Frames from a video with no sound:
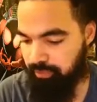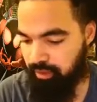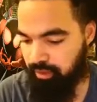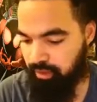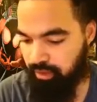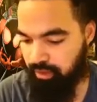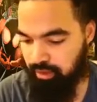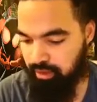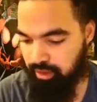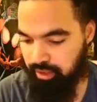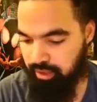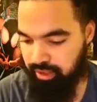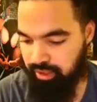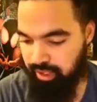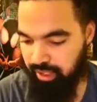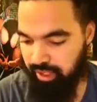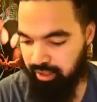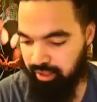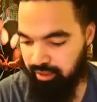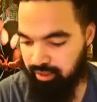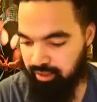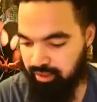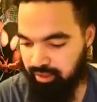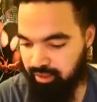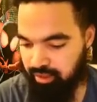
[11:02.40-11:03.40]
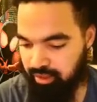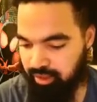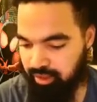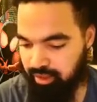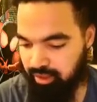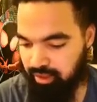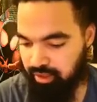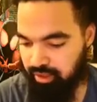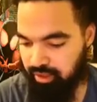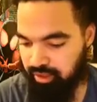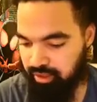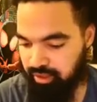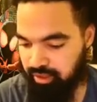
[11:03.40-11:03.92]
Look at that.
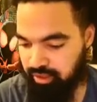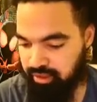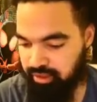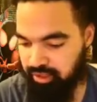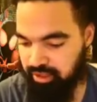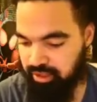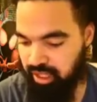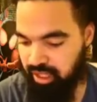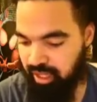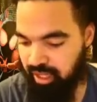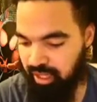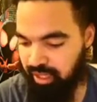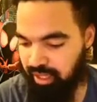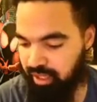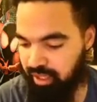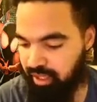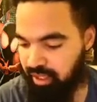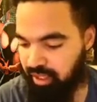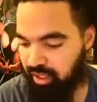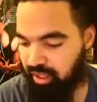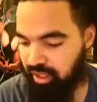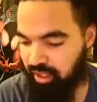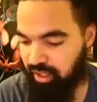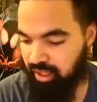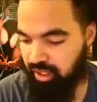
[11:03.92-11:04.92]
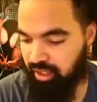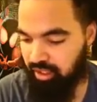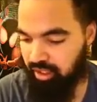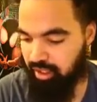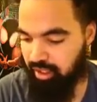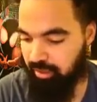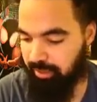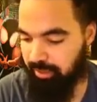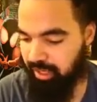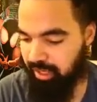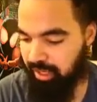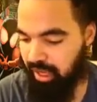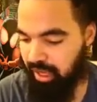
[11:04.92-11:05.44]
Just got hit,
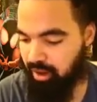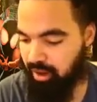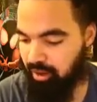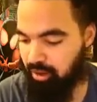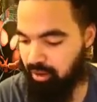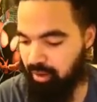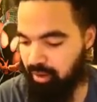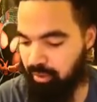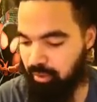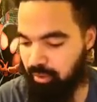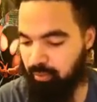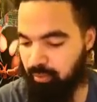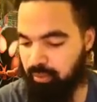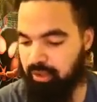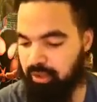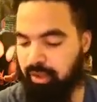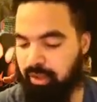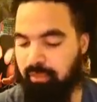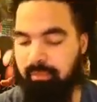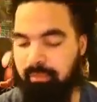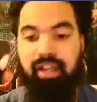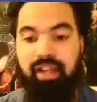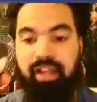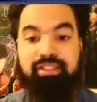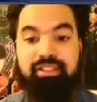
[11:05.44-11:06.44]
coming out with the mess